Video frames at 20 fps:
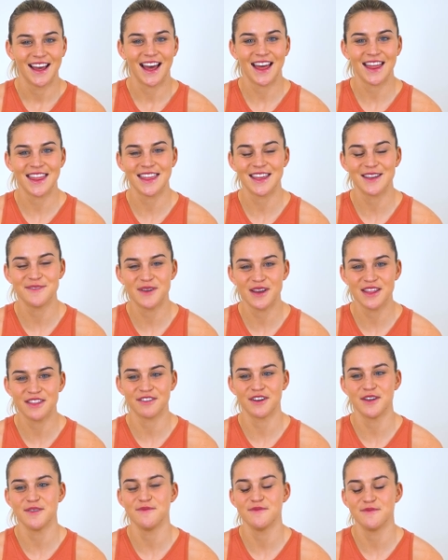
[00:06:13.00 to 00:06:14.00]
I think my
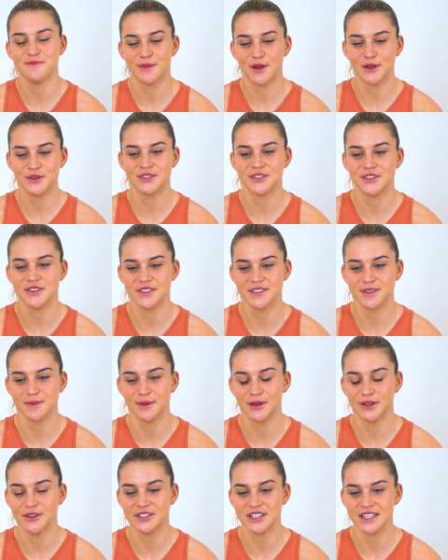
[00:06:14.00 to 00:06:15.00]
three most used
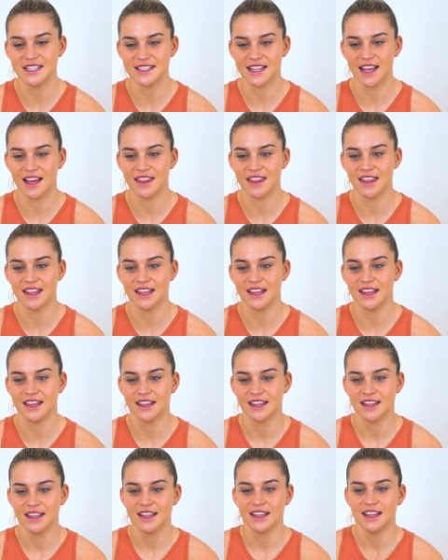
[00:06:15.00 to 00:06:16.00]
emojis are the
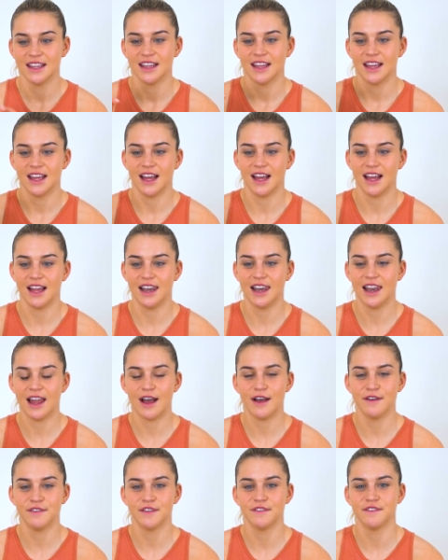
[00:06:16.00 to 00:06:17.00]

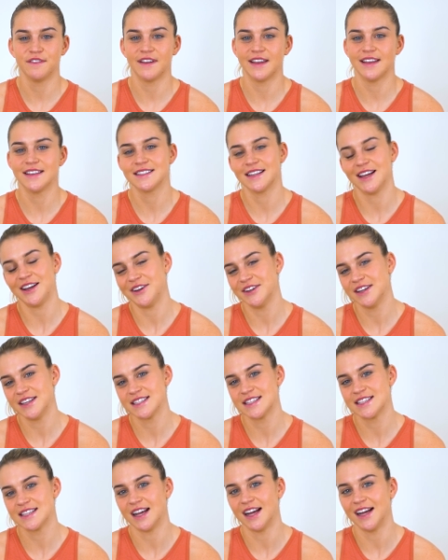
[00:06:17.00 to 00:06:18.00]
laughing face, like on
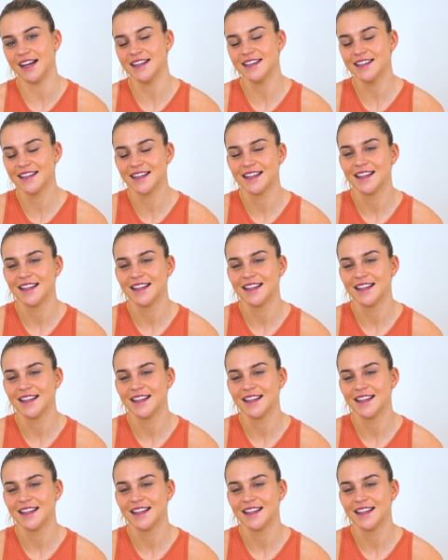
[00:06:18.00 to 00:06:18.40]
its side,